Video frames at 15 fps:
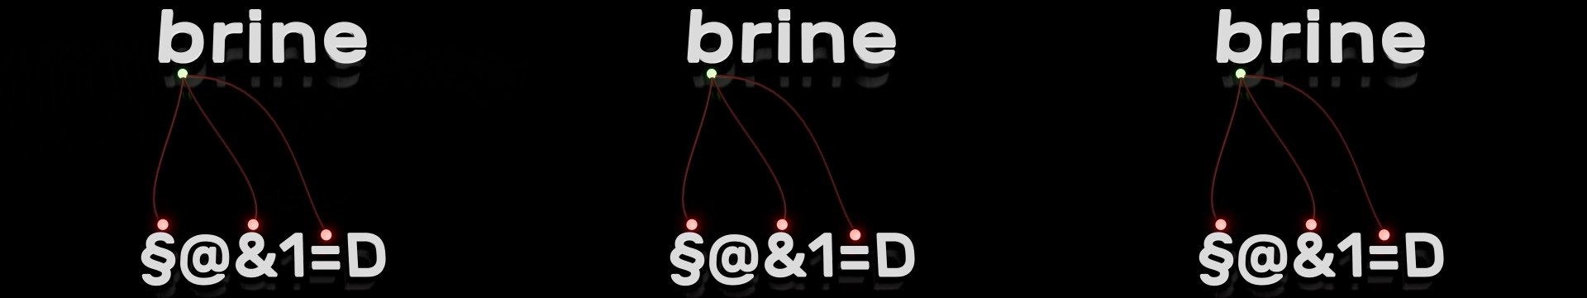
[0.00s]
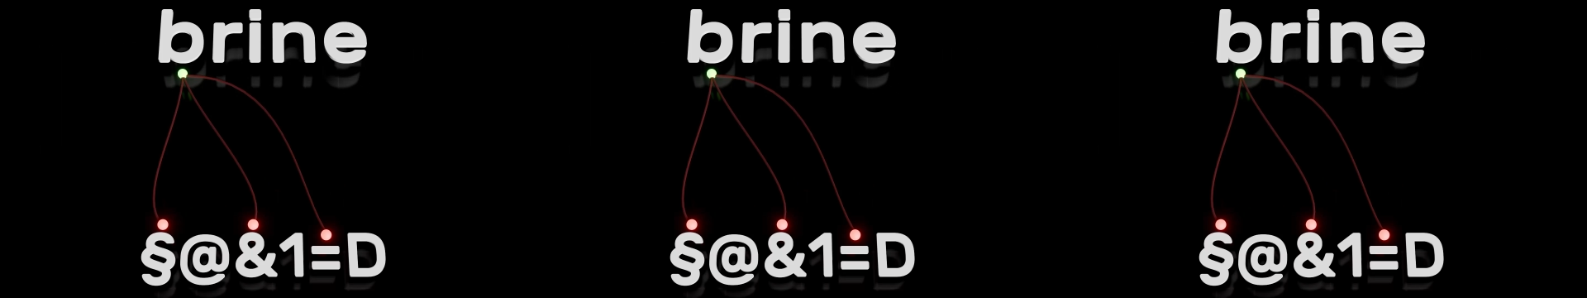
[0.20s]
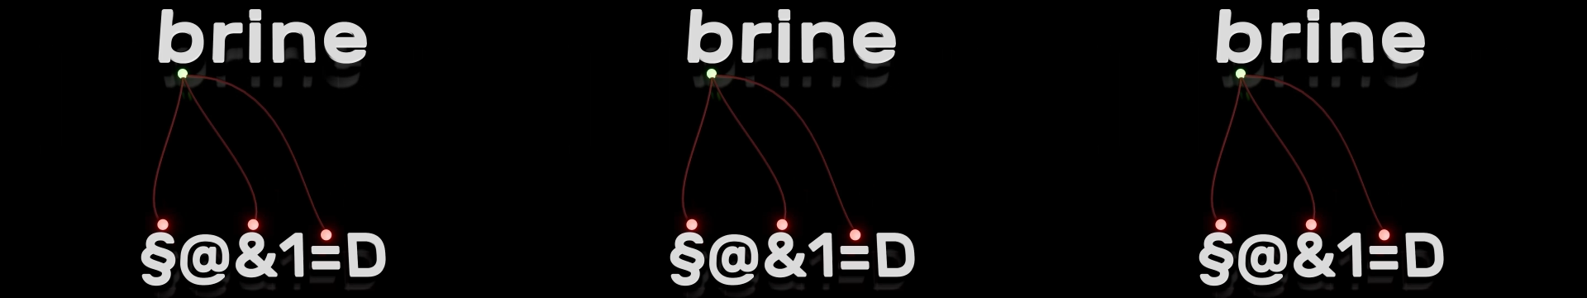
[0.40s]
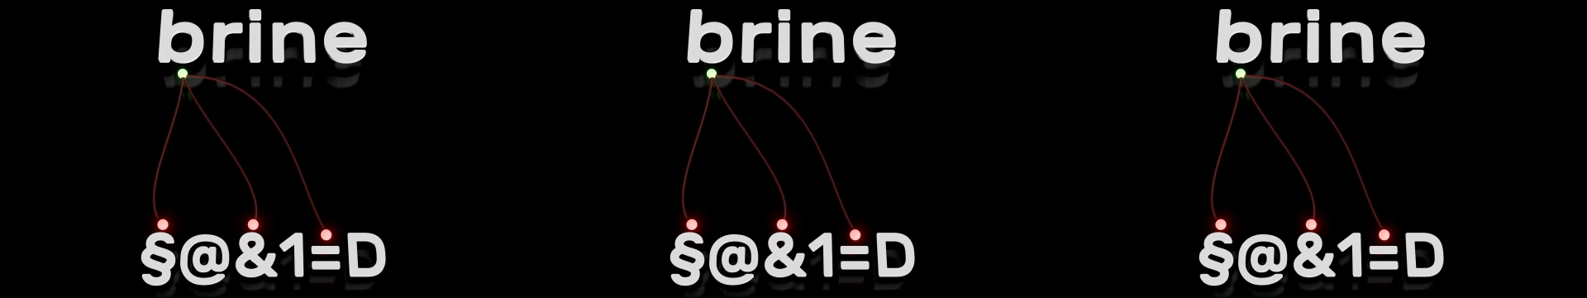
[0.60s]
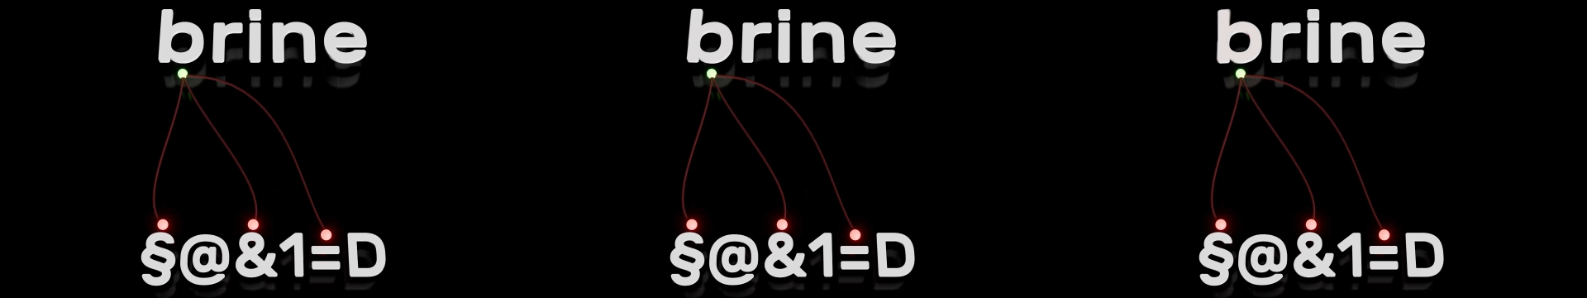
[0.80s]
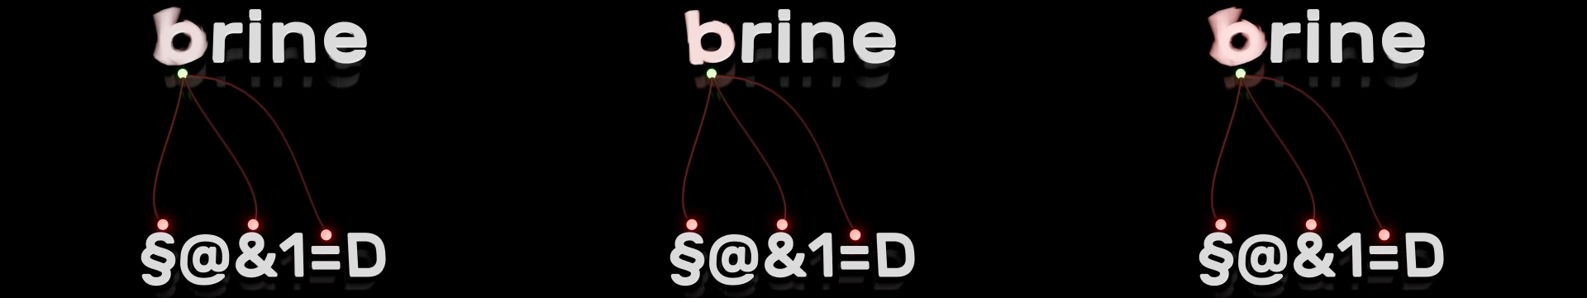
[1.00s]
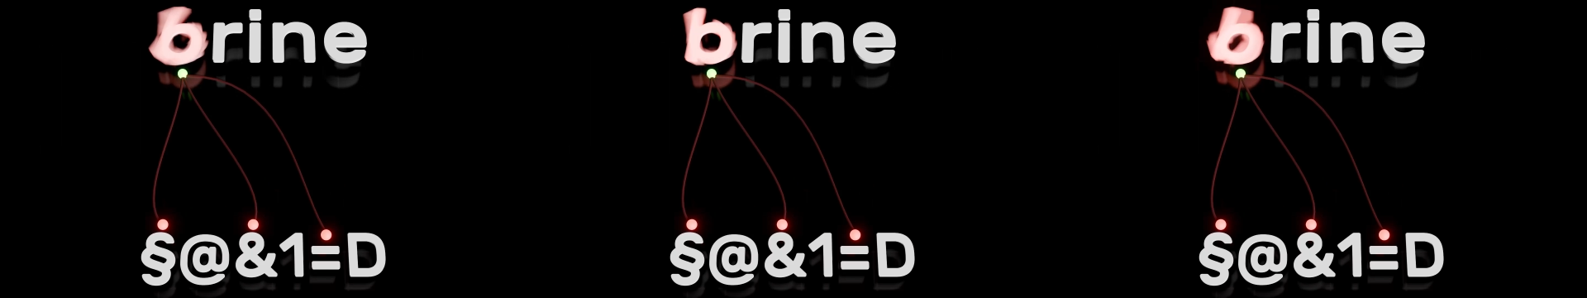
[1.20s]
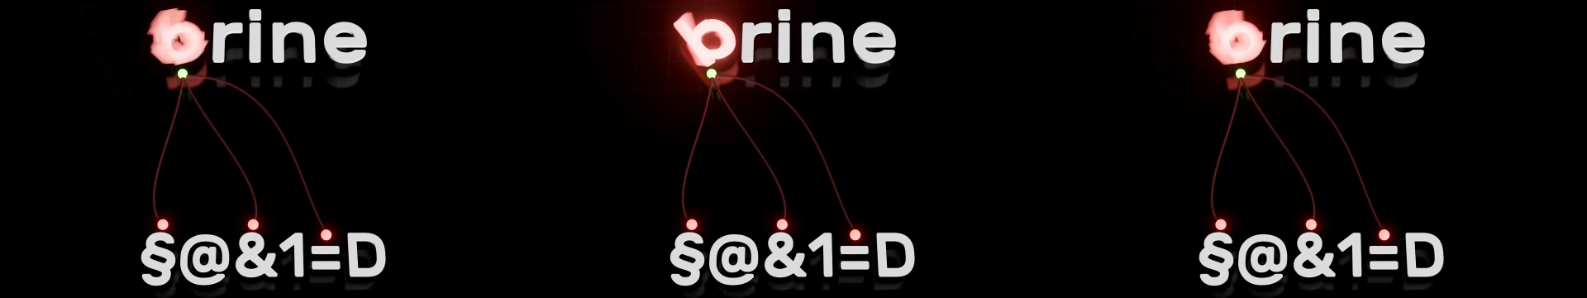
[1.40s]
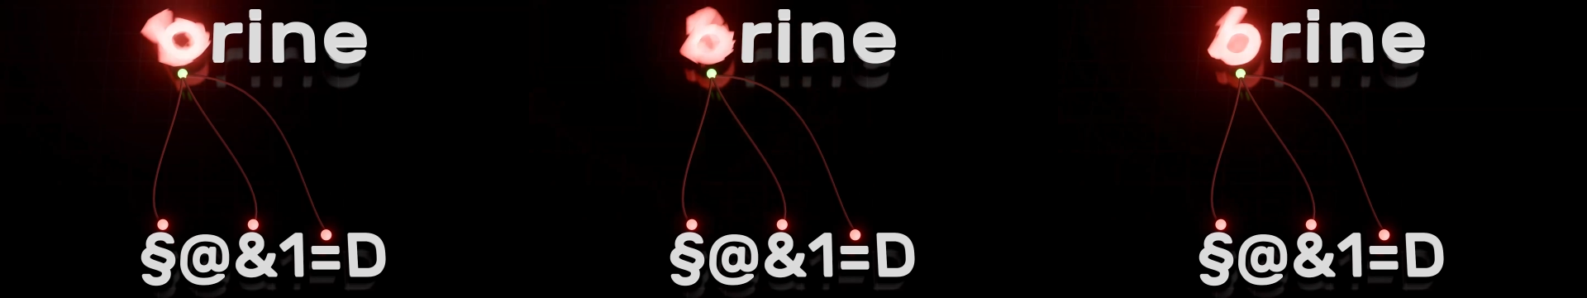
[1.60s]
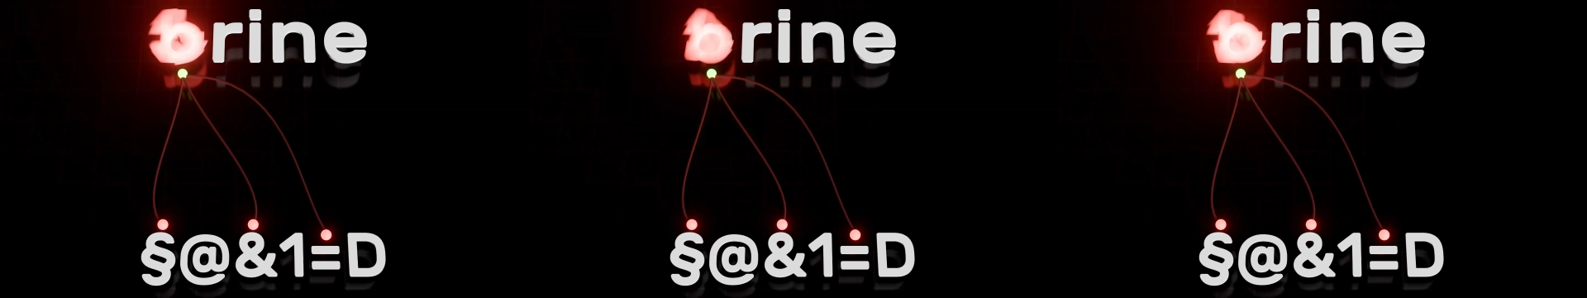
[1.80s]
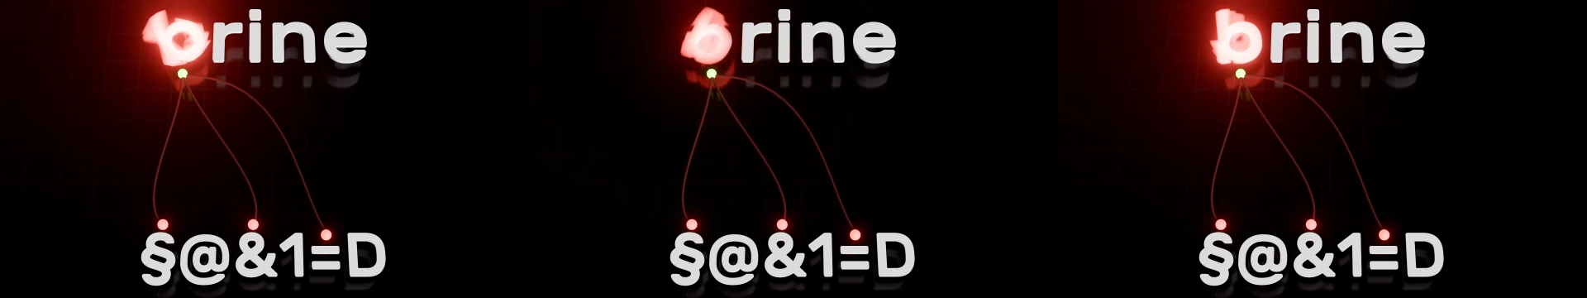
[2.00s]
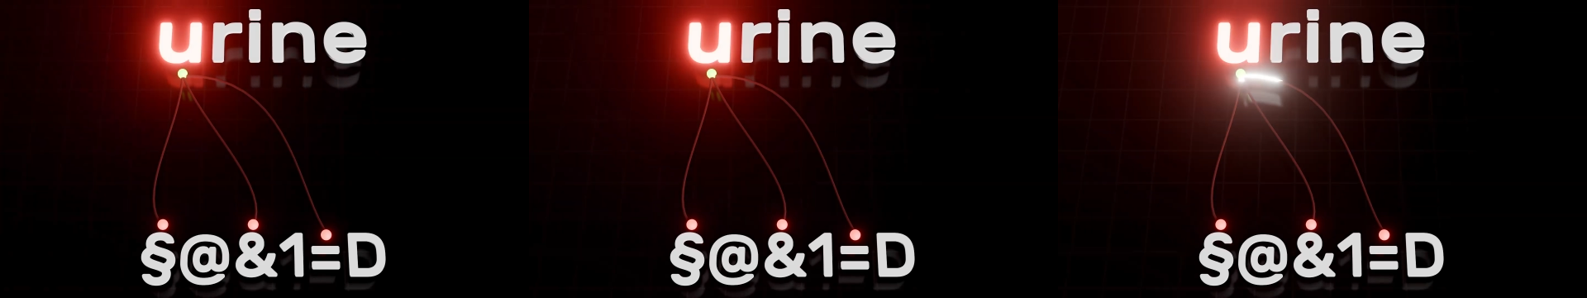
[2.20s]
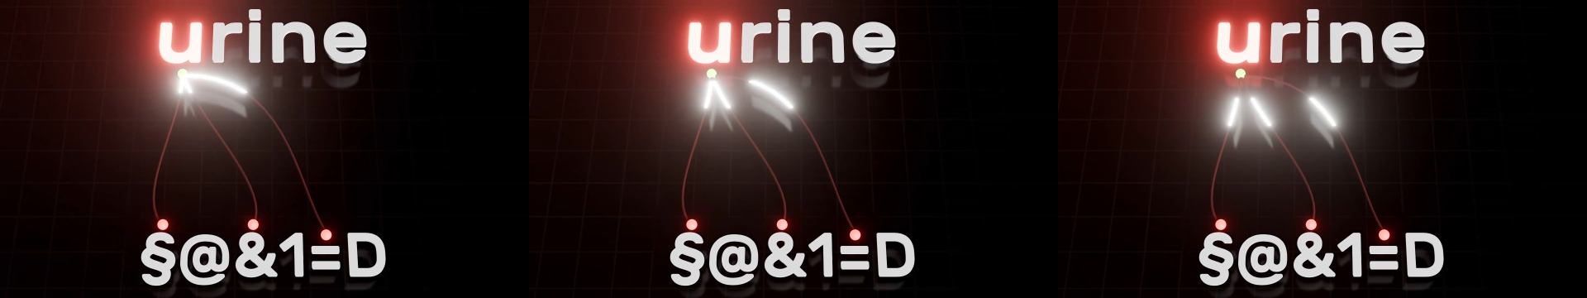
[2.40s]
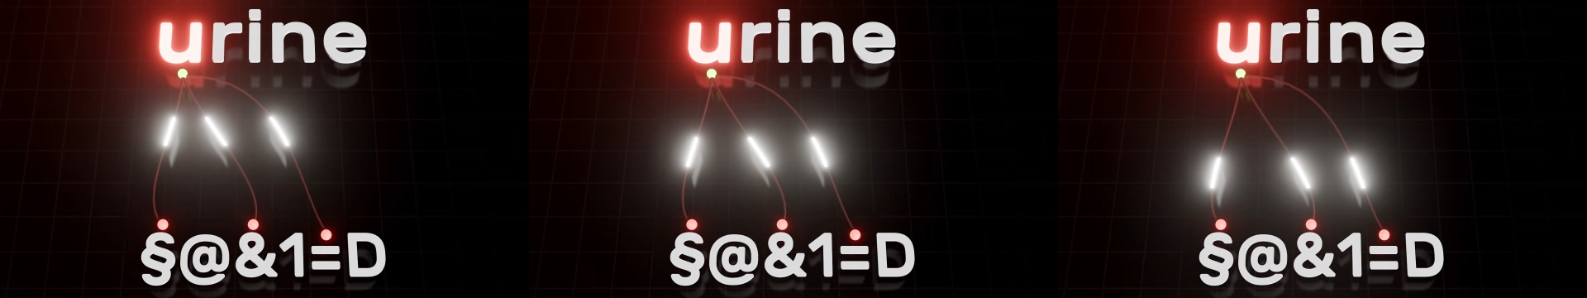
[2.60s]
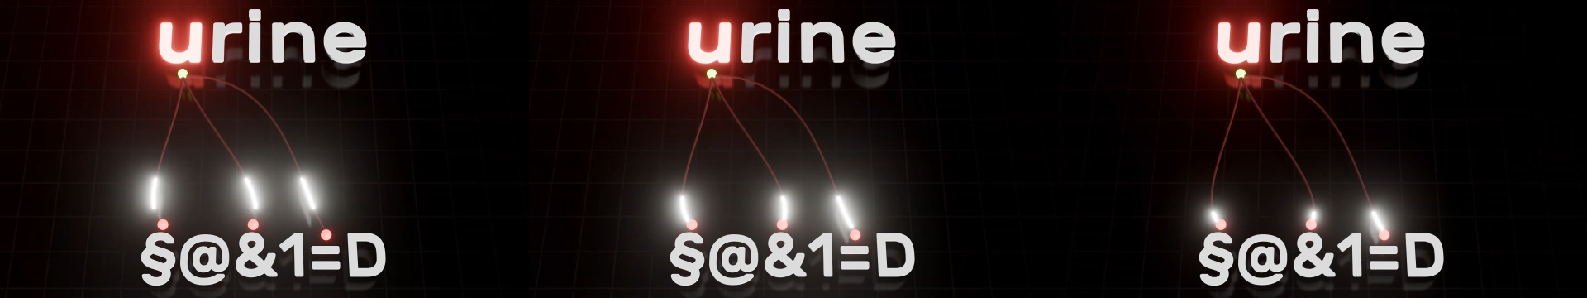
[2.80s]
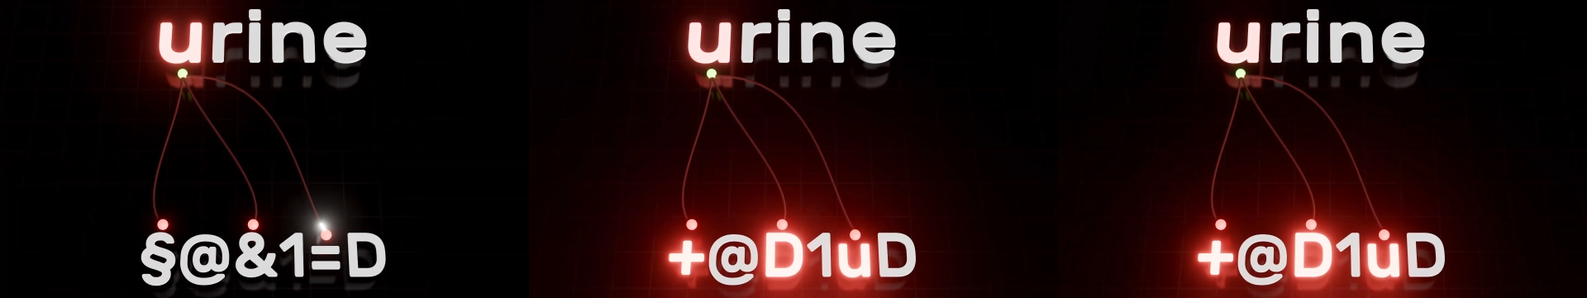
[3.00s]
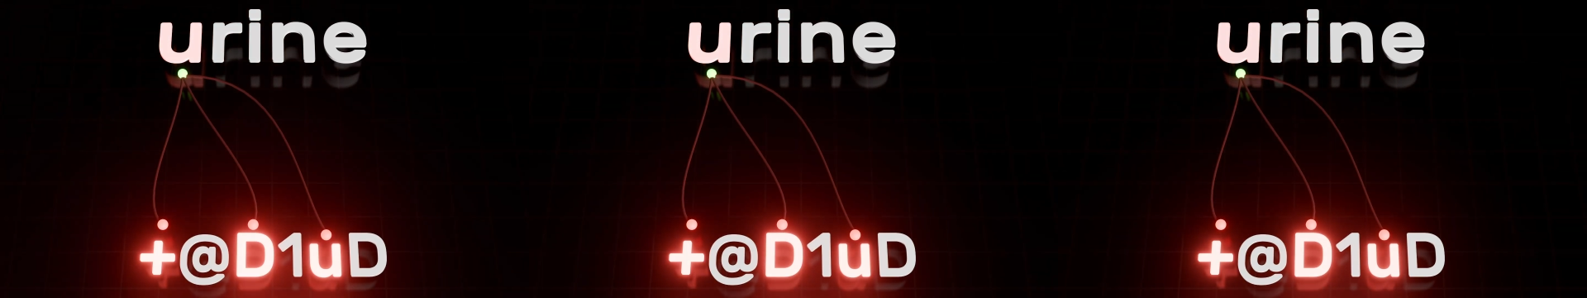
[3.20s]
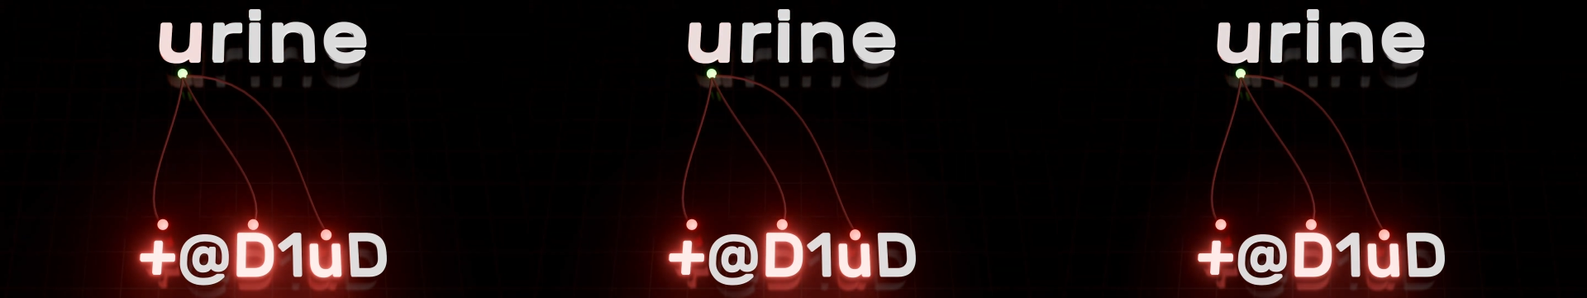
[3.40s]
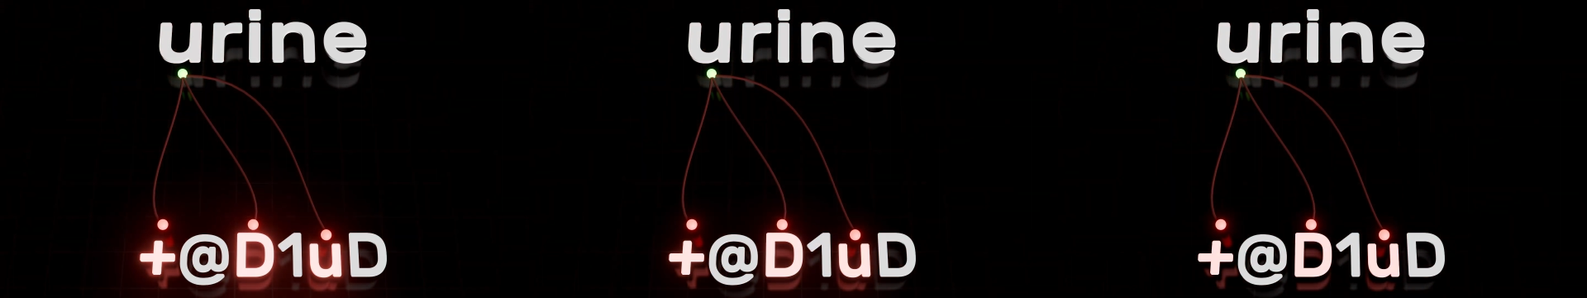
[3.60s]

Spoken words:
[unreadable: no face in view]